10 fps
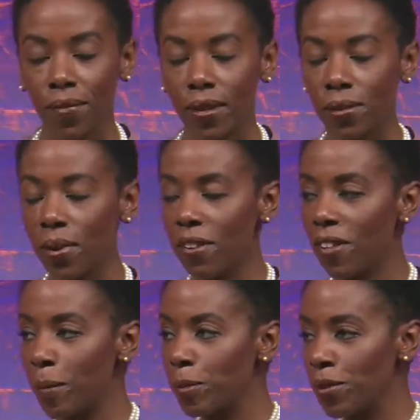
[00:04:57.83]
So I
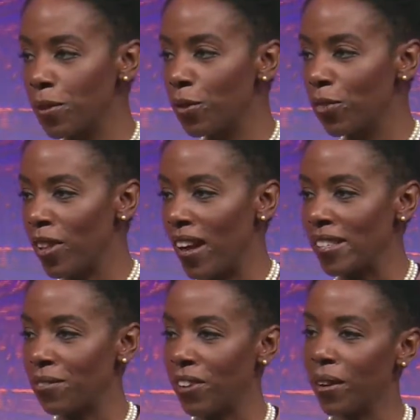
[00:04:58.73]
developed a new
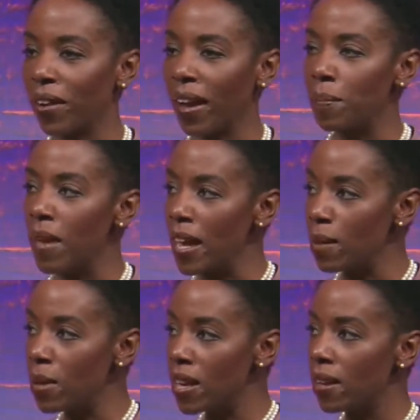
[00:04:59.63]
philosophy. Okay,
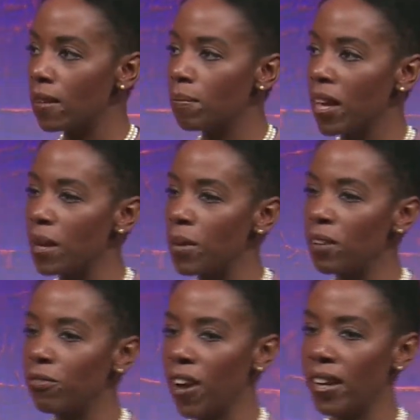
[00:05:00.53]
maybe
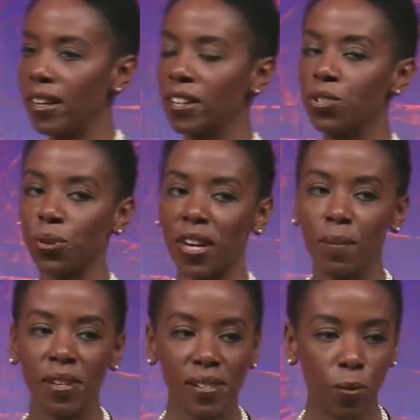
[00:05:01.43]
finding a
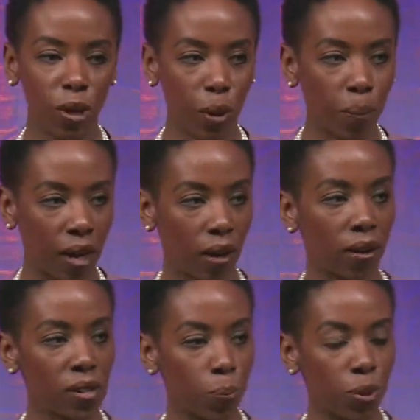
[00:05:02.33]
dream isn't what your
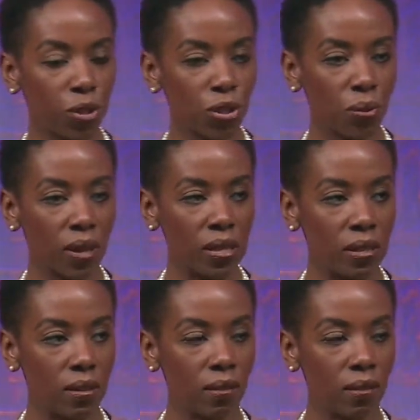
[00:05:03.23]
parents put you in,